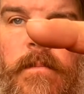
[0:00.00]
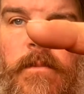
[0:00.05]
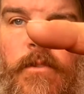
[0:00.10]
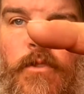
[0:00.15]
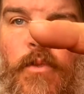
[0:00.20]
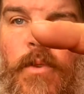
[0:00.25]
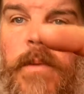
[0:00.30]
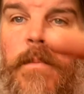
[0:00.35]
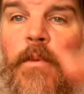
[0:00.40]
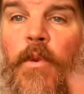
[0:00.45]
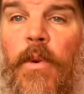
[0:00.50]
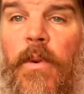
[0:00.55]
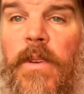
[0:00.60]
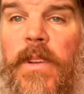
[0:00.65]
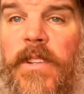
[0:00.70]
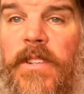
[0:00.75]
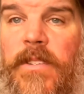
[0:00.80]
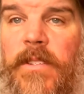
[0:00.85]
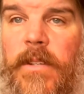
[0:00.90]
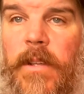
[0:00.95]
3 more
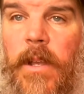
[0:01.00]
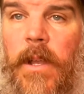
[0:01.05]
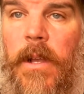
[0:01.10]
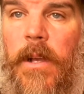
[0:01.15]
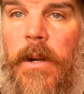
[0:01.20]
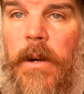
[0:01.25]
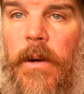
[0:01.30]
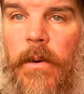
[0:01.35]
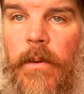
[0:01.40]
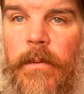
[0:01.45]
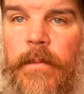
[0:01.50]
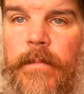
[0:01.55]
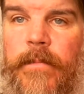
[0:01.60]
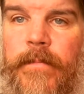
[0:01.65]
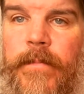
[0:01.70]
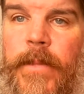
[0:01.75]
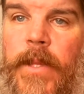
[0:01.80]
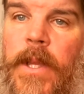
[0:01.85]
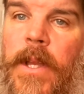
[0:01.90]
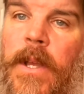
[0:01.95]
inches to go.
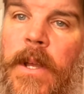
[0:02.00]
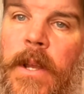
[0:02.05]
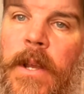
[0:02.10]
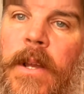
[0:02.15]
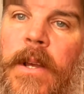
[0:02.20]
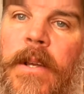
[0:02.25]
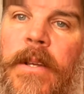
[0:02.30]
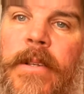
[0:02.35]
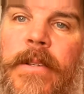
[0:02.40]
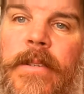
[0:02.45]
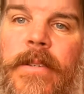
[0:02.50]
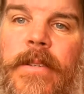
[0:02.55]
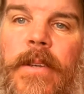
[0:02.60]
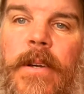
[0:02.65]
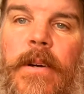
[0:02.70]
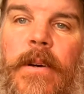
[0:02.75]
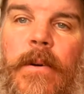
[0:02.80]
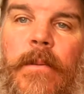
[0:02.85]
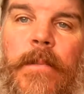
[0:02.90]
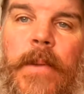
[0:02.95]

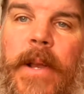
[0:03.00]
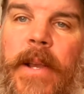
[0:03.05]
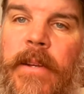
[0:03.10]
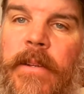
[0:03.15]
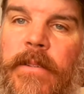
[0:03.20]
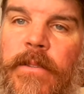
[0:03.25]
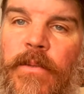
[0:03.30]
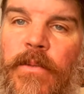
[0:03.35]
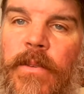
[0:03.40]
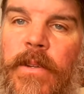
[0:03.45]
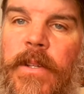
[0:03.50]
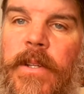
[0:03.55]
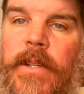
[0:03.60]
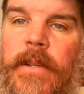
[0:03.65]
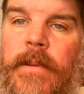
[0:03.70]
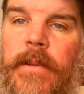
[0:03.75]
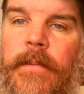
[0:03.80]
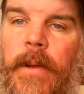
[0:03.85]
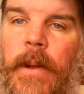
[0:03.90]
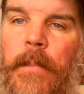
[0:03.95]
So my hair's
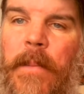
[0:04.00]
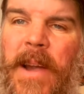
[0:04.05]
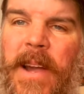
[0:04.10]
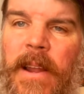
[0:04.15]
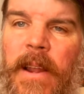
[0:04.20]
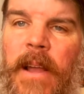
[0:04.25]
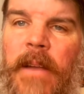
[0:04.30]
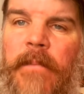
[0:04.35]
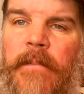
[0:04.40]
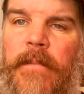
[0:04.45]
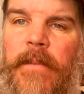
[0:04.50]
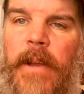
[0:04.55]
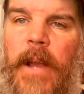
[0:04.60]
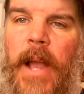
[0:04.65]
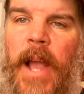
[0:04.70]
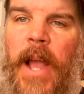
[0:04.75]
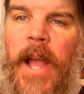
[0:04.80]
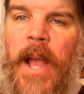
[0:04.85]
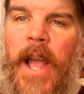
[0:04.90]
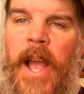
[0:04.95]
really about a
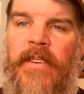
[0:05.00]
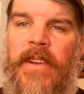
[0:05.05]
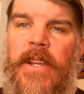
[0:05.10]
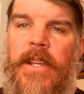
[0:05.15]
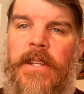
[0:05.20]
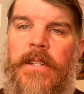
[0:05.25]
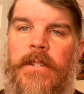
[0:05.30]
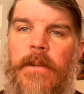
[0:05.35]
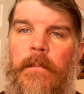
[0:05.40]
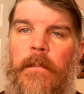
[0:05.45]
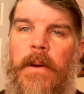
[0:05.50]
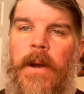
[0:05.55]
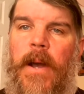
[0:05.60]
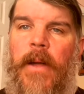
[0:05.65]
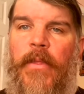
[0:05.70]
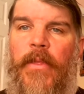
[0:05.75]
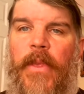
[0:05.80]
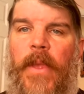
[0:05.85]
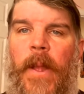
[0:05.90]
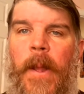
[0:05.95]
1/2 inch a
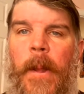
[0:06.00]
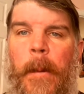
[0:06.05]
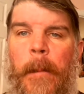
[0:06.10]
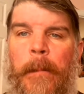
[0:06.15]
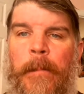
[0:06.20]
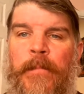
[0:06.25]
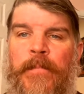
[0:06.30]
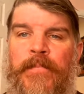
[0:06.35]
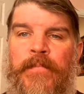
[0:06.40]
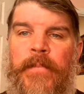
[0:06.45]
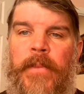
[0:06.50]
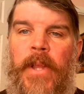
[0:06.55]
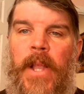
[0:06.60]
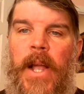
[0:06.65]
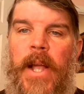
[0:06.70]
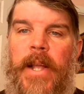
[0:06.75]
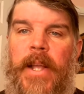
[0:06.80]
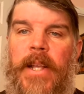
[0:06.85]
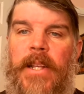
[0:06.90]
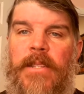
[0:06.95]
month,
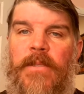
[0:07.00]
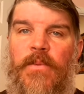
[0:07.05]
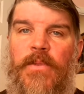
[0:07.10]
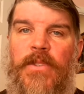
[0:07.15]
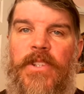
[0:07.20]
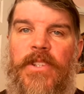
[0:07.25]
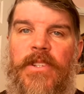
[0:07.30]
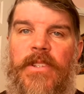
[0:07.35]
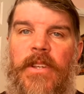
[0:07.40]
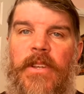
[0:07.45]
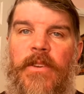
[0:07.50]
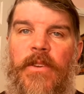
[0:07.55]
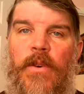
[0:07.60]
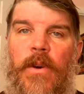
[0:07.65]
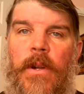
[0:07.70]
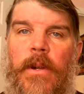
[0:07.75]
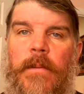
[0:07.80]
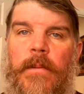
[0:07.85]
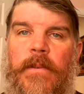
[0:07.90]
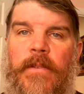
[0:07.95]
I guess, which is the
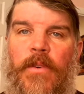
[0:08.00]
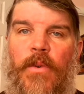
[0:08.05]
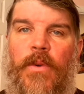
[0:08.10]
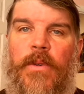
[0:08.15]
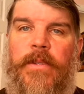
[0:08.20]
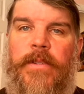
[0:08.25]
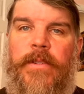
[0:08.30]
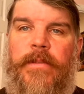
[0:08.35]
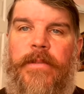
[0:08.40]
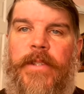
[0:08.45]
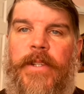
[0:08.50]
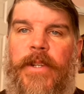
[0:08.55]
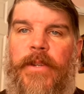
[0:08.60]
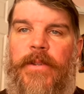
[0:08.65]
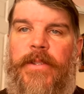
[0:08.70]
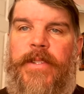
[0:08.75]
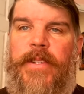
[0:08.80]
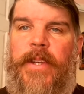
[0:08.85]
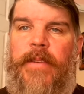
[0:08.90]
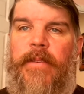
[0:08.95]
norm. Of course,
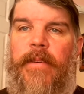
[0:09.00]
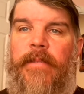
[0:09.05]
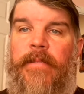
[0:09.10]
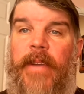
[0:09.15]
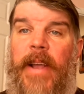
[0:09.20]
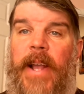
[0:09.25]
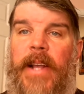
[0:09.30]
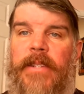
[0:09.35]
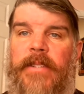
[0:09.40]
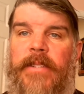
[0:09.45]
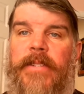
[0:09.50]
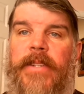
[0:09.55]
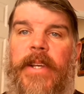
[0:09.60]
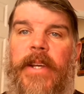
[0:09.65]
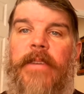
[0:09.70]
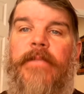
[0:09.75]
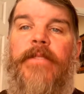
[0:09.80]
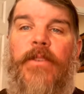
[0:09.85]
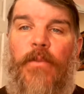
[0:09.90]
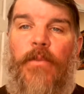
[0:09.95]
it's never fast
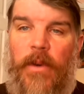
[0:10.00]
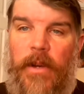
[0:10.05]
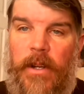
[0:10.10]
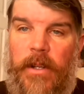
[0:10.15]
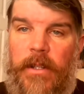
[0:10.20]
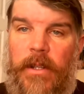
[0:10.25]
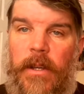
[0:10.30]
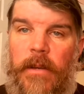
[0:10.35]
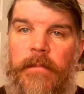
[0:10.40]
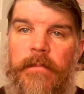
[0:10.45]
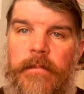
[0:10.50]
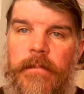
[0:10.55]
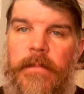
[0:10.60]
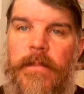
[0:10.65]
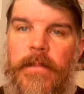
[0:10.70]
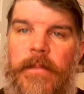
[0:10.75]
enough. You want it to,